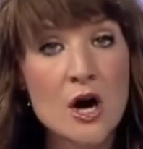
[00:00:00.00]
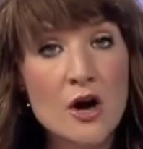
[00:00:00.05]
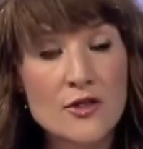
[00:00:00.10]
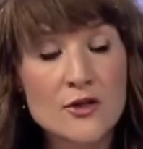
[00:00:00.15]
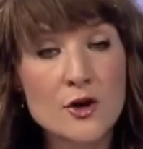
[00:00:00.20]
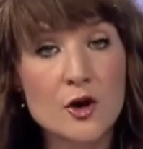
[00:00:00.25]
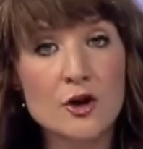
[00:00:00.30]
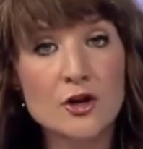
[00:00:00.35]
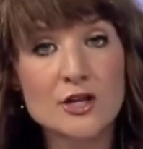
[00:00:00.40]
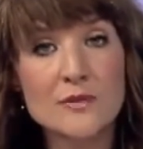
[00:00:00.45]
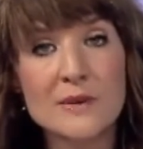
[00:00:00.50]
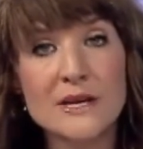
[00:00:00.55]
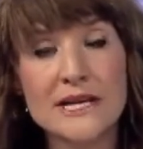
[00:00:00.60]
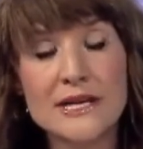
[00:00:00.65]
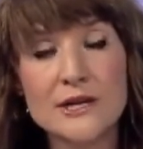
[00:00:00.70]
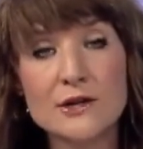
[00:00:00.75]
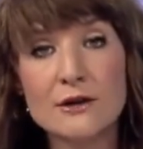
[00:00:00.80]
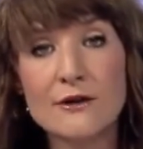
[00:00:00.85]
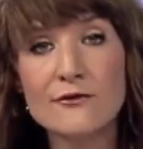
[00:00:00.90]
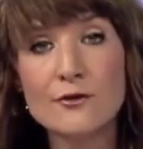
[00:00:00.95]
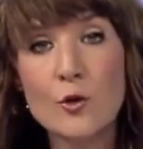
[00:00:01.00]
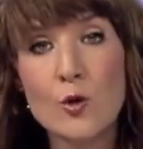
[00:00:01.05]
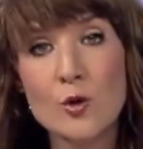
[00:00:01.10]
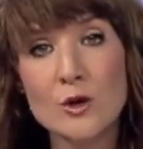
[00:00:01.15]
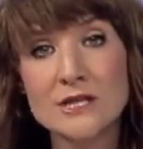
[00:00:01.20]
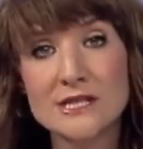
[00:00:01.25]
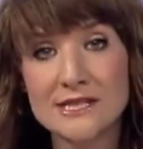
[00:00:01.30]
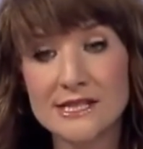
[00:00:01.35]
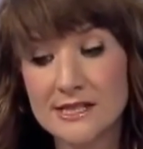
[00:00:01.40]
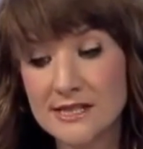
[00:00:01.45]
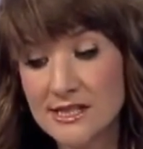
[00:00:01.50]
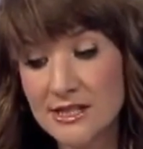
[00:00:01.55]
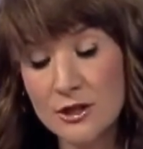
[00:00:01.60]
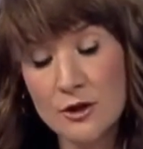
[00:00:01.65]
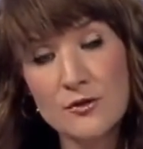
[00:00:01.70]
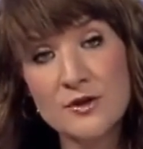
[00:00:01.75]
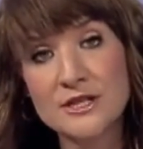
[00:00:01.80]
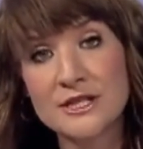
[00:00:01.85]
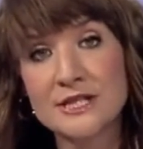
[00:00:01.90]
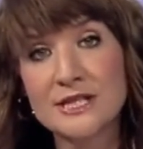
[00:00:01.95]
The argument here, of course, is you
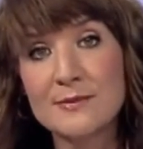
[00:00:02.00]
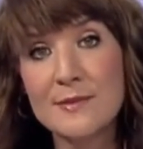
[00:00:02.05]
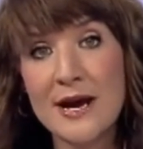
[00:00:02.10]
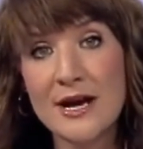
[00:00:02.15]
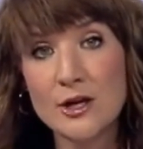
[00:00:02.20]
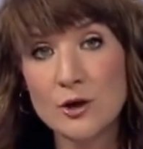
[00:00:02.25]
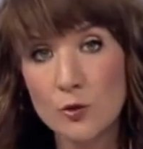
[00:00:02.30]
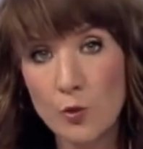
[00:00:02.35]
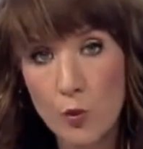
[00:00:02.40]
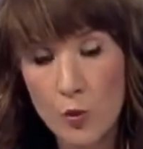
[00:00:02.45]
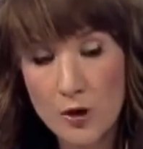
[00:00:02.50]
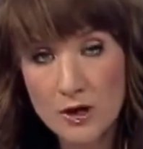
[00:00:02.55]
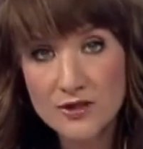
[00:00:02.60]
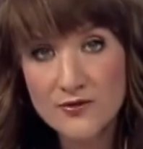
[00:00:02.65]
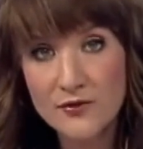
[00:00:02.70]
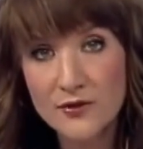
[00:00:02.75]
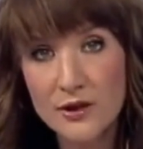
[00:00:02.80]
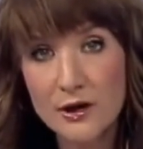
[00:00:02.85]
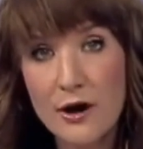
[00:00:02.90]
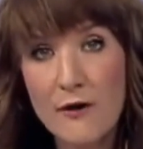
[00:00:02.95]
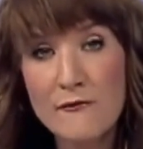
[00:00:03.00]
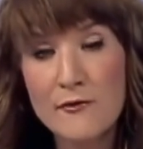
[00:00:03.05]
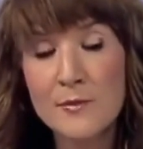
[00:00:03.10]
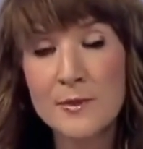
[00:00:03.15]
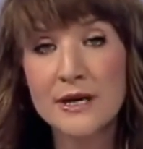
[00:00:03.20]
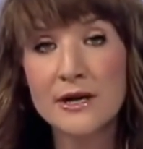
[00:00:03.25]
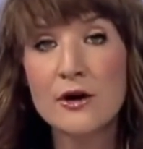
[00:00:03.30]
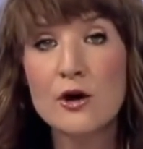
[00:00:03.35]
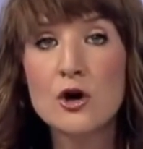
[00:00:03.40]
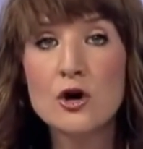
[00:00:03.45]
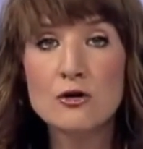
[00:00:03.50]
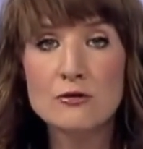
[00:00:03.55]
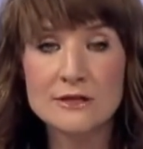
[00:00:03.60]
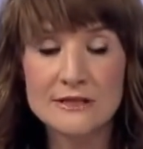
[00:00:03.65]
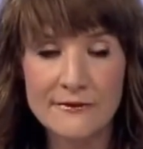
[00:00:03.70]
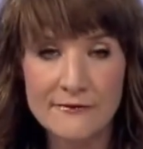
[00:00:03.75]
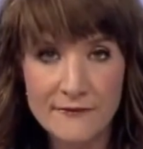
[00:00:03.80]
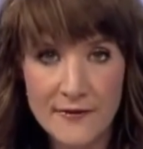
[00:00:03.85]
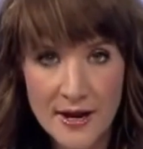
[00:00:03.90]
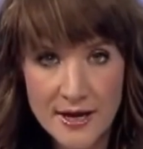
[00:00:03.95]
know this is a man who worked for the government, who
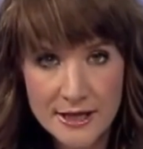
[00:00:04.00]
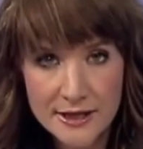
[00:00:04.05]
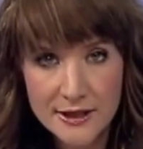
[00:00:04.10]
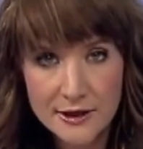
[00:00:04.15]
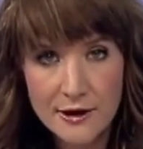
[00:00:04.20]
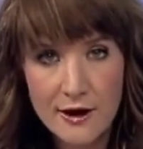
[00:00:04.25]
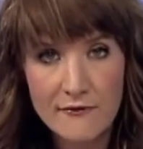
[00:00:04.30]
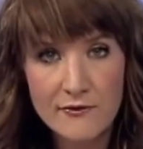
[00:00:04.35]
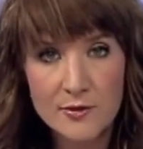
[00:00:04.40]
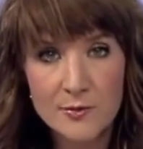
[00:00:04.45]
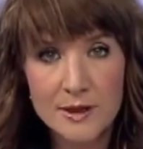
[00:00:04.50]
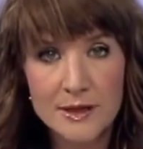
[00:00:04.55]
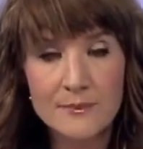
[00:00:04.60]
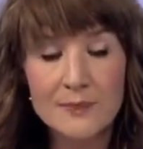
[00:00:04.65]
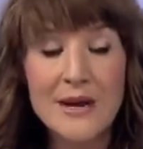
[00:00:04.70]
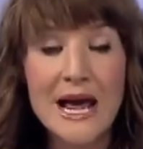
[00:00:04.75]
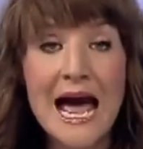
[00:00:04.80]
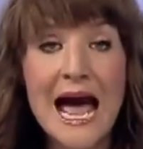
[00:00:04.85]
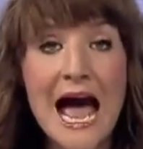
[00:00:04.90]
defended the government.